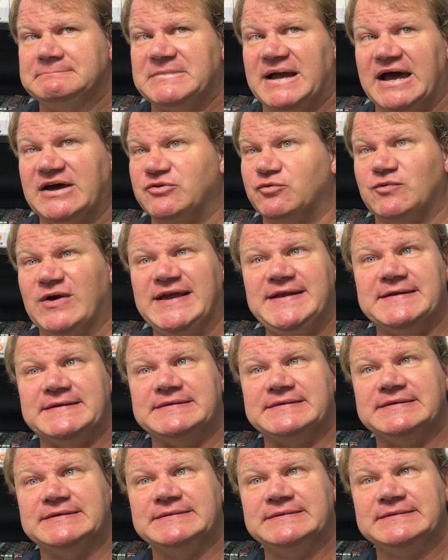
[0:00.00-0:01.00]
how to rate
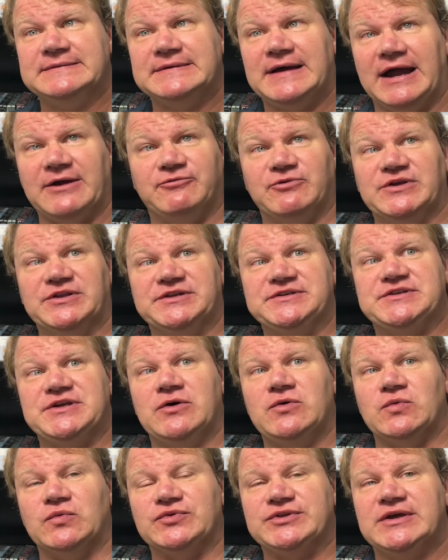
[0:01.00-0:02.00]
it. I really
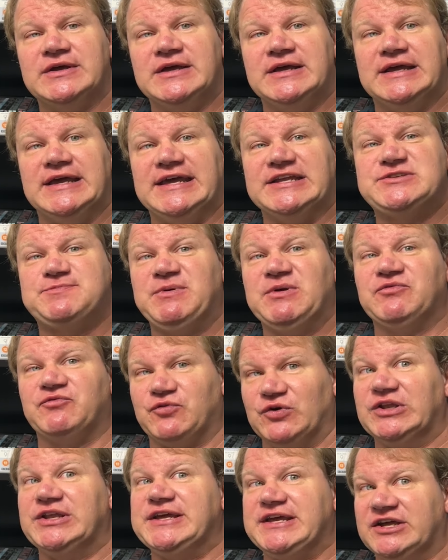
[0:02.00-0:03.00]
don't. it's been
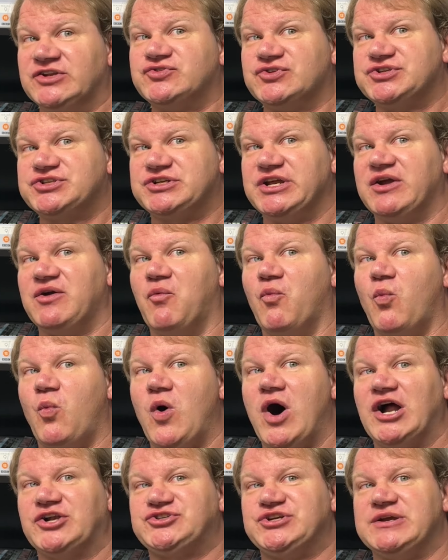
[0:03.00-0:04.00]
really interesting
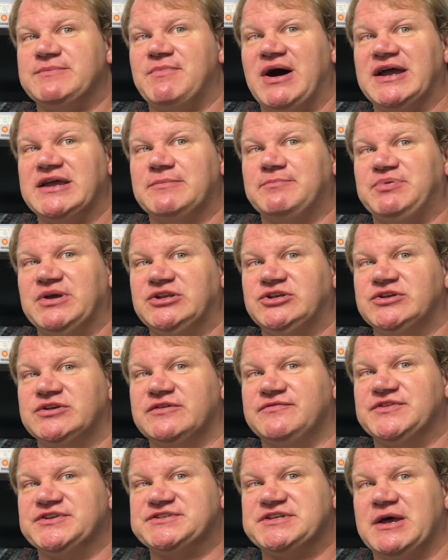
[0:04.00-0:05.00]
watching my
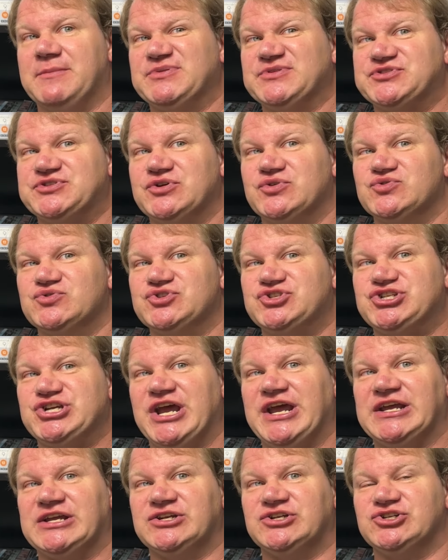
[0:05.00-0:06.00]
opinion of this episode
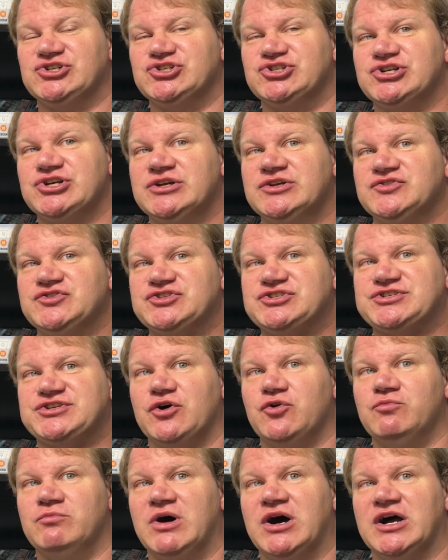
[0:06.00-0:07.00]
change
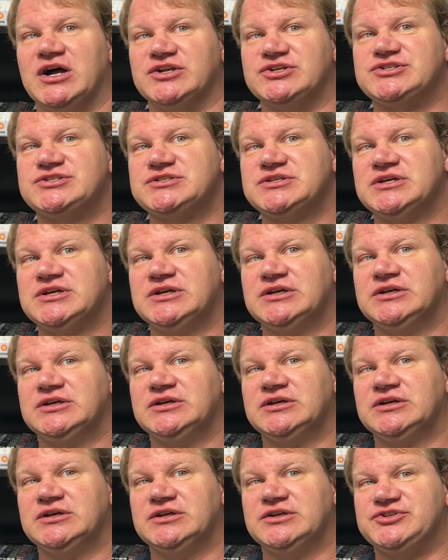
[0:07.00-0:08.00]
so much
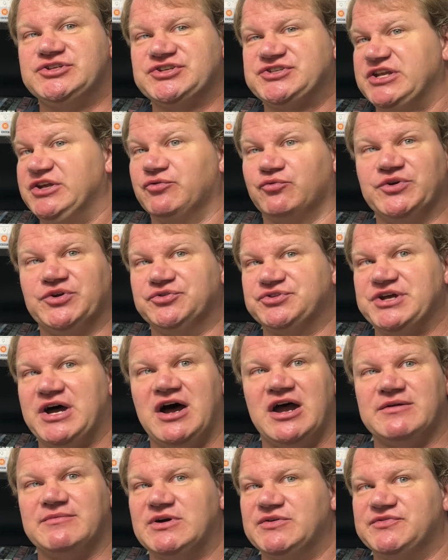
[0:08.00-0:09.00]
just in real
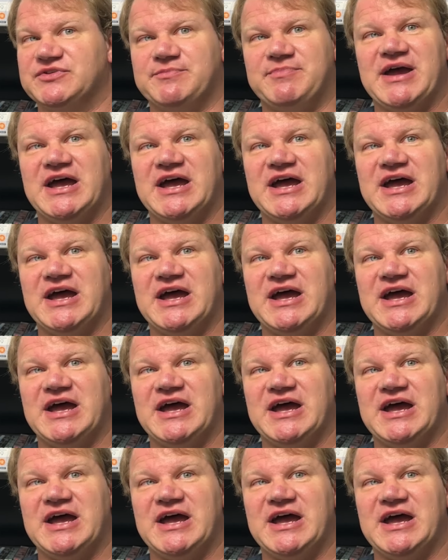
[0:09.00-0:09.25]
time over the